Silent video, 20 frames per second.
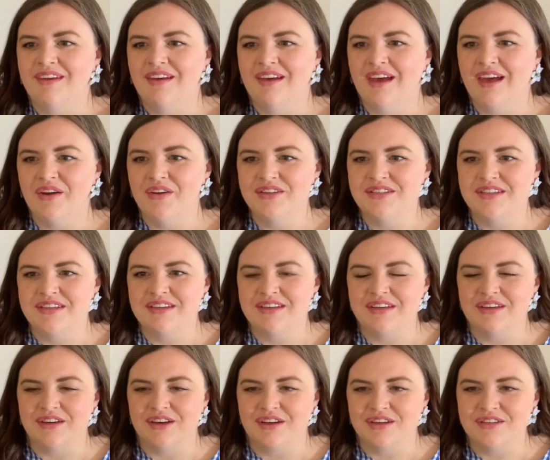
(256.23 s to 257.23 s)
I was
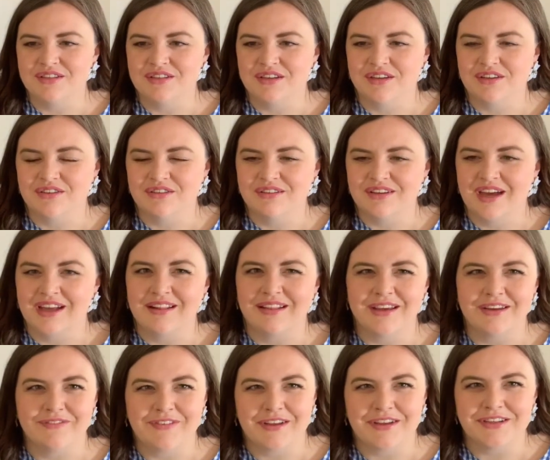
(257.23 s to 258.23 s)
thinking also, kind of
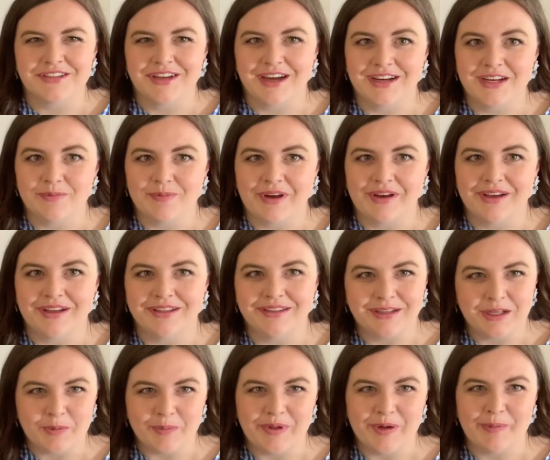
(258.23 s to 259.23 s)
like Father talked about, a
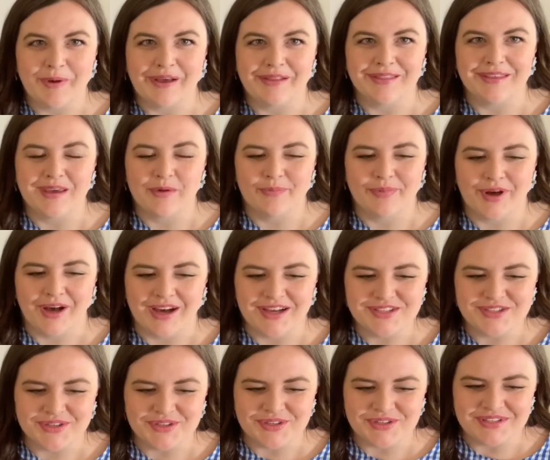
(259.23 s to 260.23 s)
little bit about the
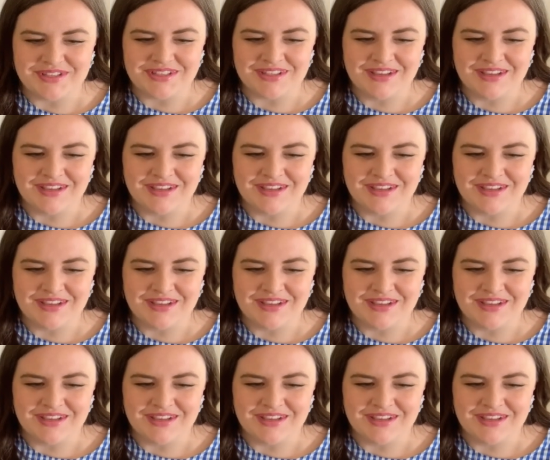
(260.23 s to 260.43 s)
apostles.